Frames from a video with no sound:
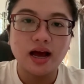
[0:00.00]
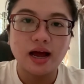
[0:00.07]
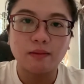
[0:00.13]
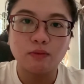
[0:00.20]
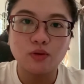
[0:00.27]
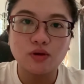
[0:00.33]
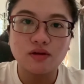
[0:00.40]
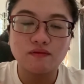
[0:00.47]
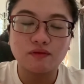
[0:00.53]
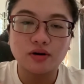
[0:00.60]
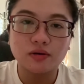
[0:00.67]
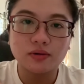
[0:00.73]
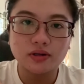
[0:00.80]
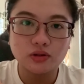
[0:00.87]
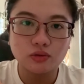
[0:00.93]
I'm looking
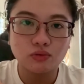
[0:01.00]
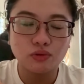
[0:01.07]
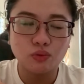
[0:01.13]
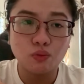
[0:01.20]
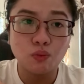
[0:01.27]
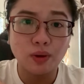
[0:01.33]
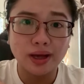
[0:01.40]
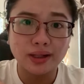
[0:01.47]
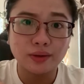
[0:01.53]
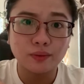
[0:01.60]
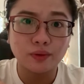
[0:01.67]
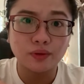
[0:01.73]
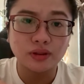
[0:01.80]
forward to do well